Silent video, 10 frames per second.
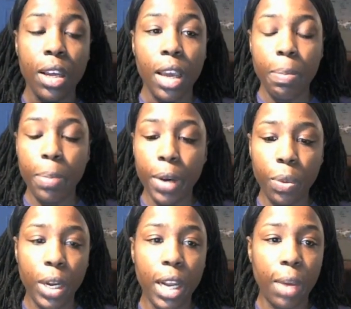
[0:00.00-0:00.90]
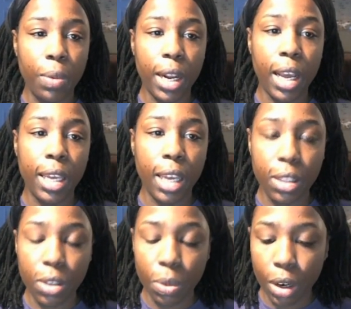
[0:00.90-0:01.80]
But when I get
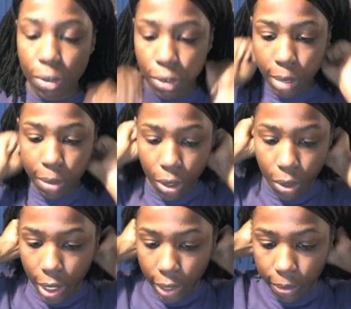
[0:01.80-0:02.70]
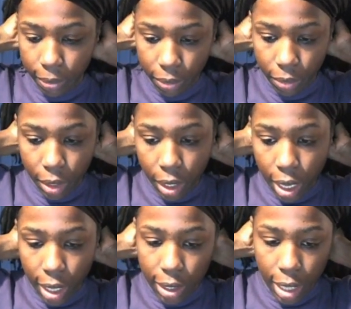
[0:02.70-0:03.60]
to wherever I'm going,
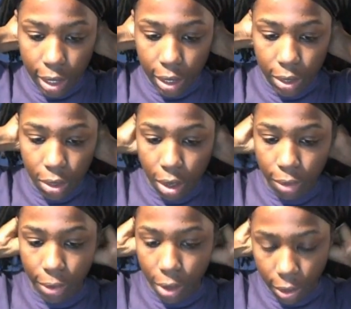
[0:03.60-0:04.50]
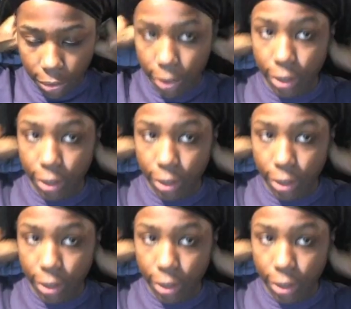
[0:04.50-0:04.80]
I'll take the scarf off.